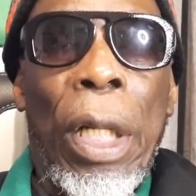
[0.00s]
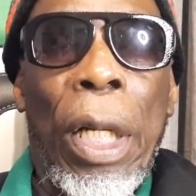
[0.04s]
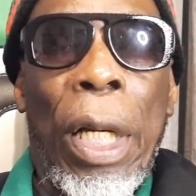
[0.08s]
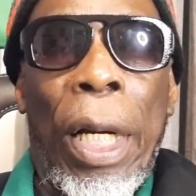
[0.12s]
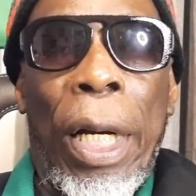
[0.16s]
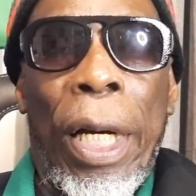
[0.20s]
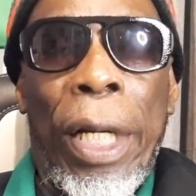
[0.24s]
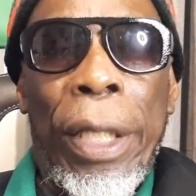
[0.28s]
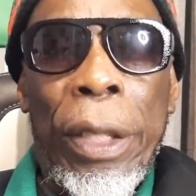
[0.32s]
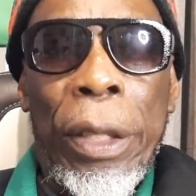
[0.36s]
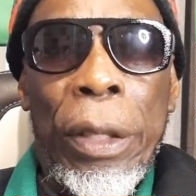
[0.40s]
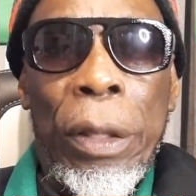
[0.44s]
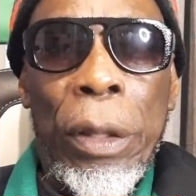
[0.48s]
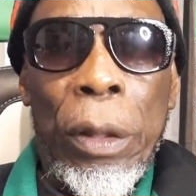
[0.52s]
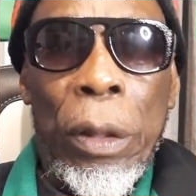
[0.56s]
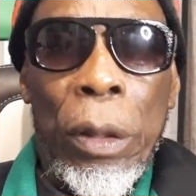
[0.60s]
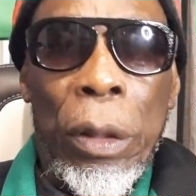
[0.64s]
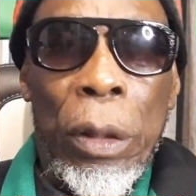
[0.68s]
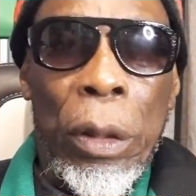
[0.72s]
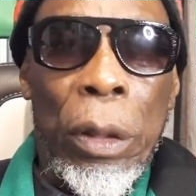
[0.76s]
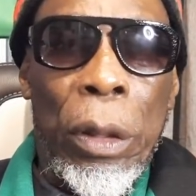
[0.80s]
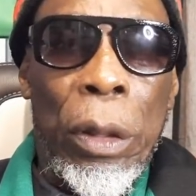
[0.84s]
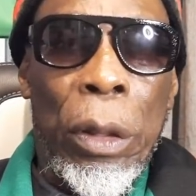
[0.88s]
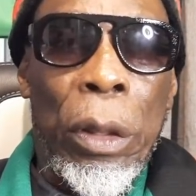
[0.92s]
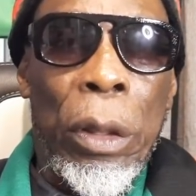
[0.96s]
And
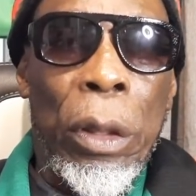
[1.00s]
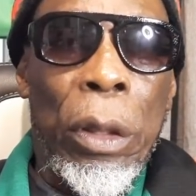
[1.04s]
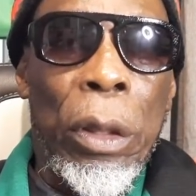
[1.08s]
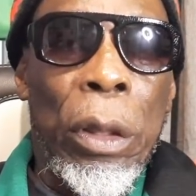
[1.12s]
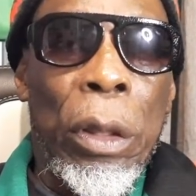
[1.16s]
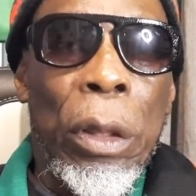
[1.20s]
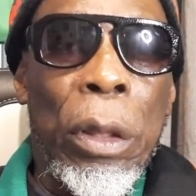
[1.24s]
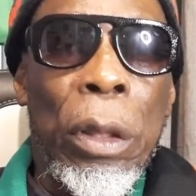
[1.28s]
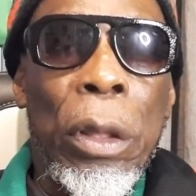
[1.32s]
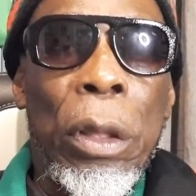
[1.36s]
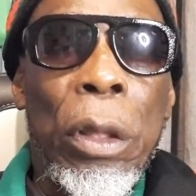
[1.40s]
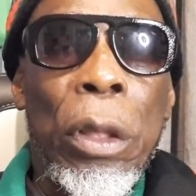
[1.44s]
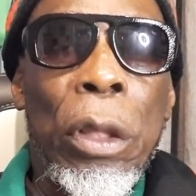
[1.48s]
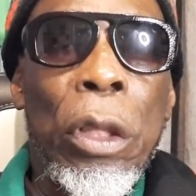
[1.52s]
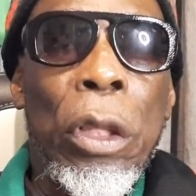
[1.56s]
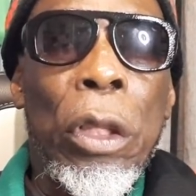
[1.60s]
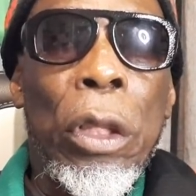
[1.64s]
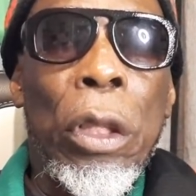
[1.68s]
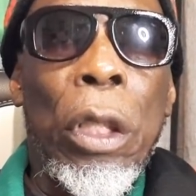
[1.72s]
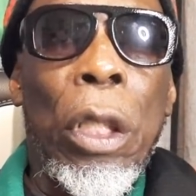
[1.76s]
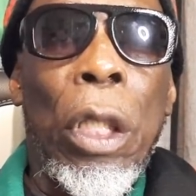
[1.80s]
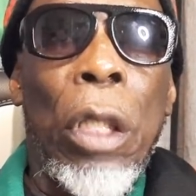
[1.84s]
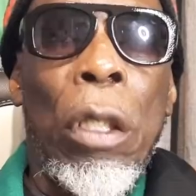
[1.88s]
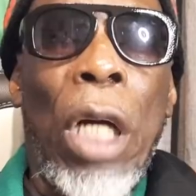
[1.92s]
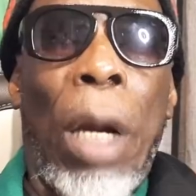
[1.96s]

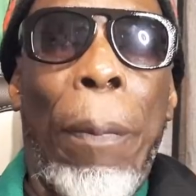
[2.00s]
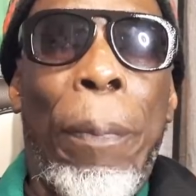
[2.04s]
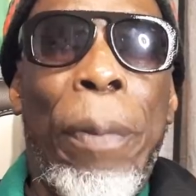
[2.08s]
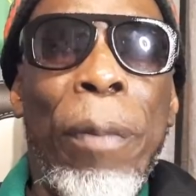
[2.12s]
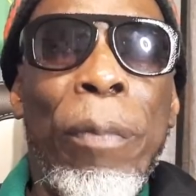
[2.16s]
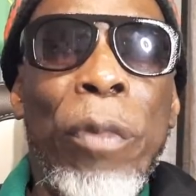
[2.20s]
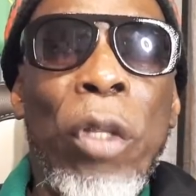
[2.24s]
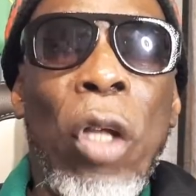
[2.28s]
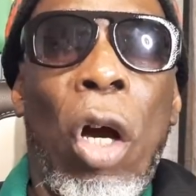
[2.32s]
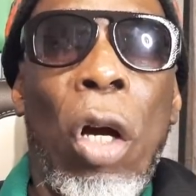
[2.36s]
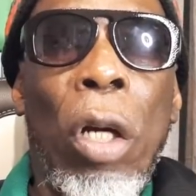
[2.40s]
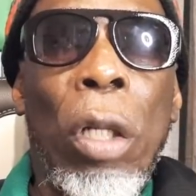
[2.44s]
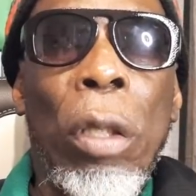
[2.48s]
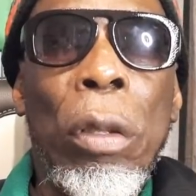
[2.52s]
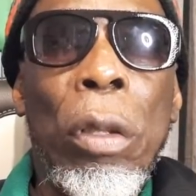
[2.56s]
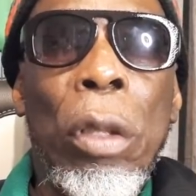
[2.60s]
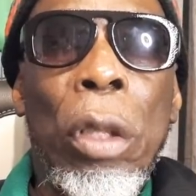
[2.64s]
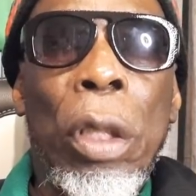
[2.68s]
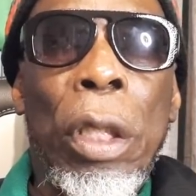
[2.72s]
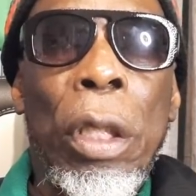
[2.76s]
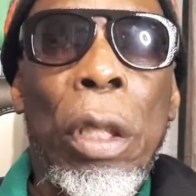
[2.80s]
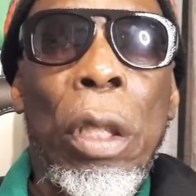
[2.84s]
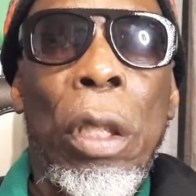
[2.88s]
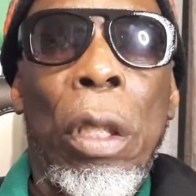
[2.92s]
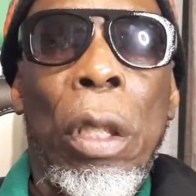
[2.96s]
wrap him down,
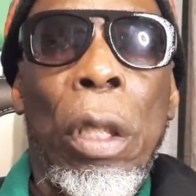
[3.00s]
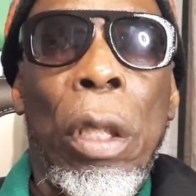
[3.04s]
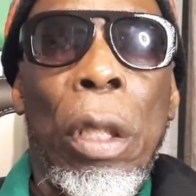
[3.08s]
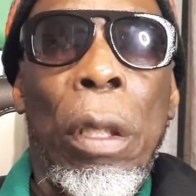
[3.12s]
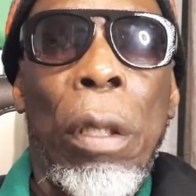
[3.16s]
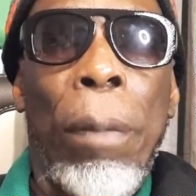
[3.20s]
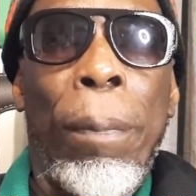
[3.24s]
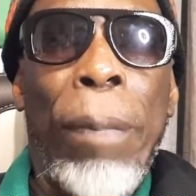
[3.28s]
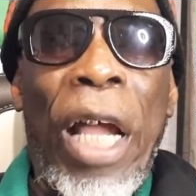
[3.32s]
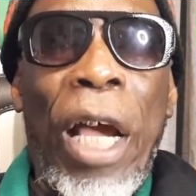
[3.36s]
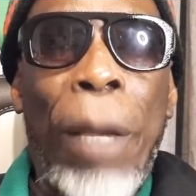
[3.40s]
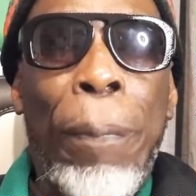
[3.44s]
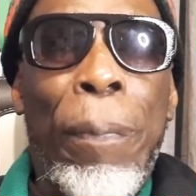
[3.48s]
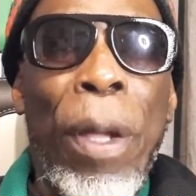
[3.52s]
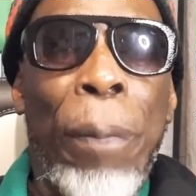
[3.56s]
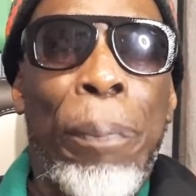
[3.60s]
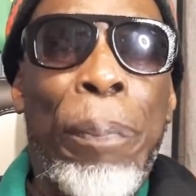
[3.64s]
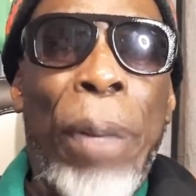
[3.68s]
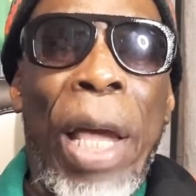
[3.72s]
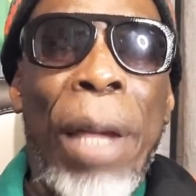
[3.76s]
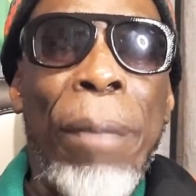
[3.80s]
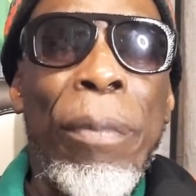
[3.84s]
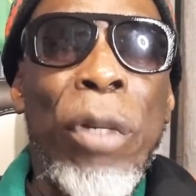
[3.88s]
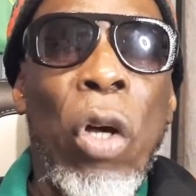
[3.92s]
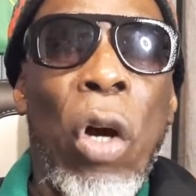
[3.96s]
black pepper
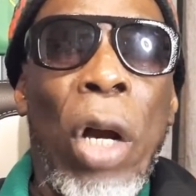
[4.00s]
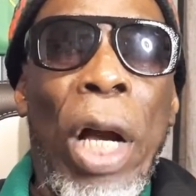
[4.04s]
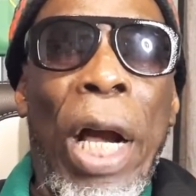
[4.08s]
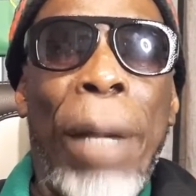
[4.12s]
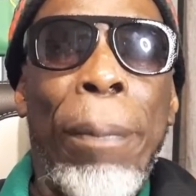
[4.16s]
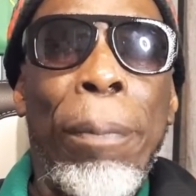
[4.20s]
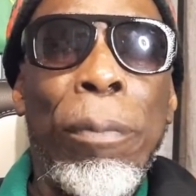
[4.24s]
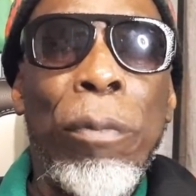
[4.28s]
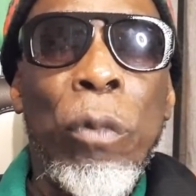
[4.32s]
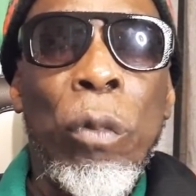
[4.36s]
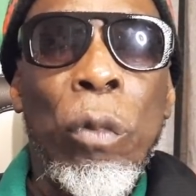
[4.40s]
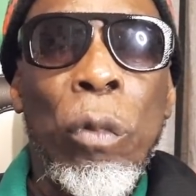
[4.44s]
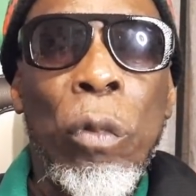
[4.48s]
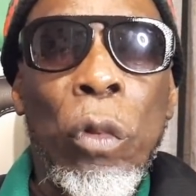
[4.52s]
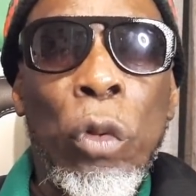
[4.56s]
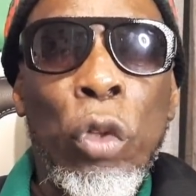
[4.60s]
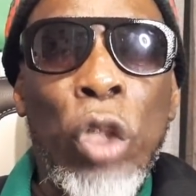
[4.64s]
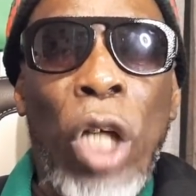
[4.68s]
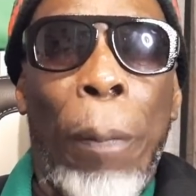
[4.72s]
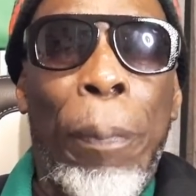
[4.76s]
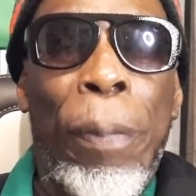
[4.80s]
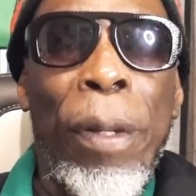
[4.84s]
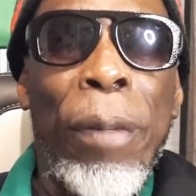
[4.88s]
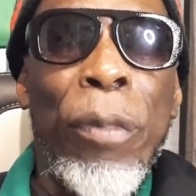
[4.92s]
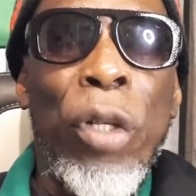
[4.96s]
him down, and
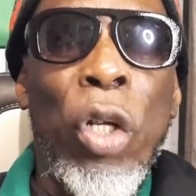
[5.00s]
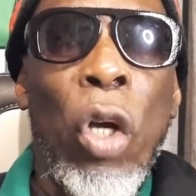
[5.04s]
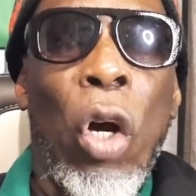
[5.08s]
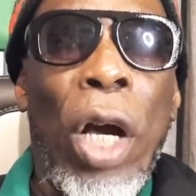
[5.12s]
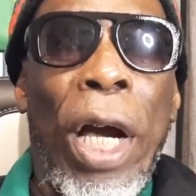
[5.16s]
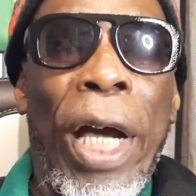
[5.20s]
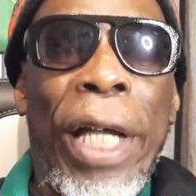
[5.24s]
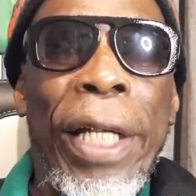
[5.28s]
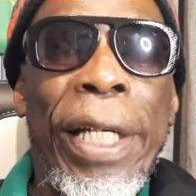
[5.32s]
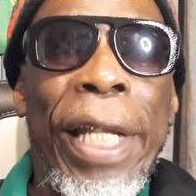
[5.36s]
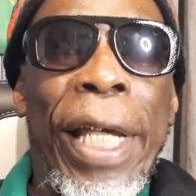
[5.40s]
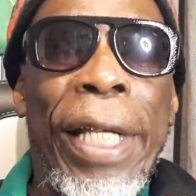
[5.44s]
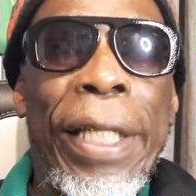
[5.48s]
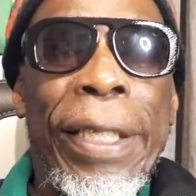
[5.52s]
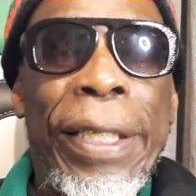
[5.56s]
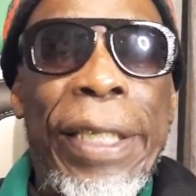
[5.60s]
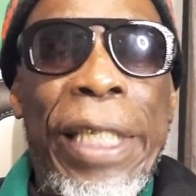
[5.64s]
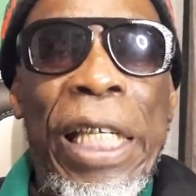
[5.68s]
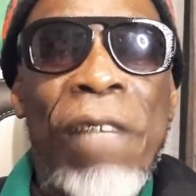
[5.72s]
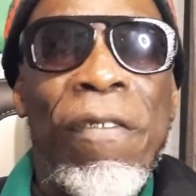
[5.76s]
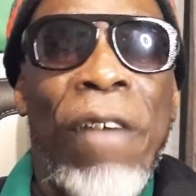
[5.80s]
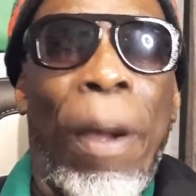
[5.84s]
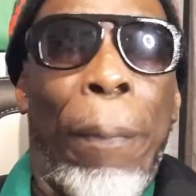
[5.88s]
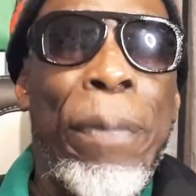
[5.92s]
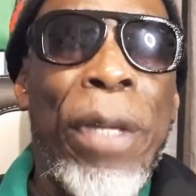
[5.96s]
wrap him down, and then
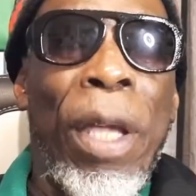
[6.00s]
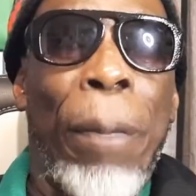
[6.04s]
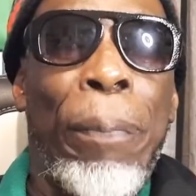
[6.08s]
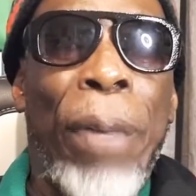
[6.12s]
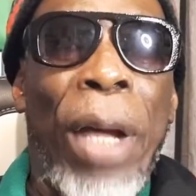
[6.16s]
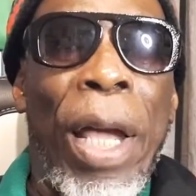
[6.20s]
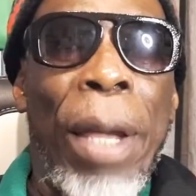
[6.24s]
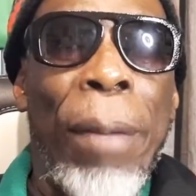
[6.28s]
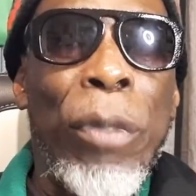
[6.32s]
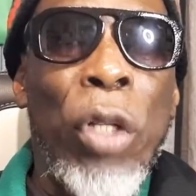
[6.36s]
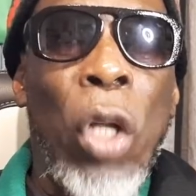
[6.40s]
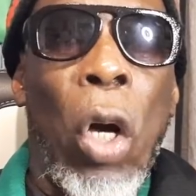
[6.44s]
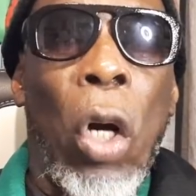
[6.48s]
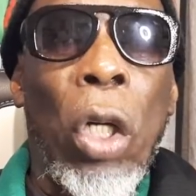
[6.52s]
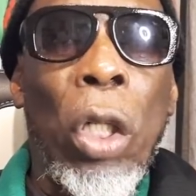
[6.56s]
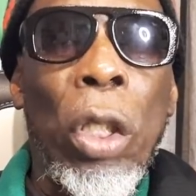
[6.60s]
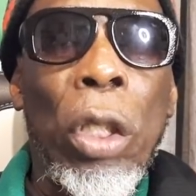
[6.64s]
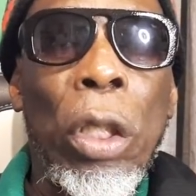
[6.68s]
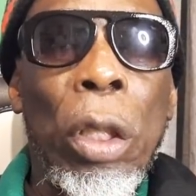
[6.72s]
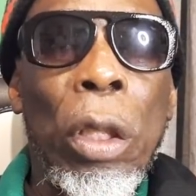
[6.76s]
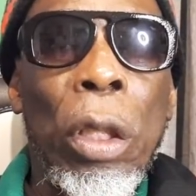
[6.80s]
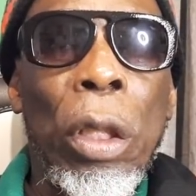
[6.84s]
silver paper him down.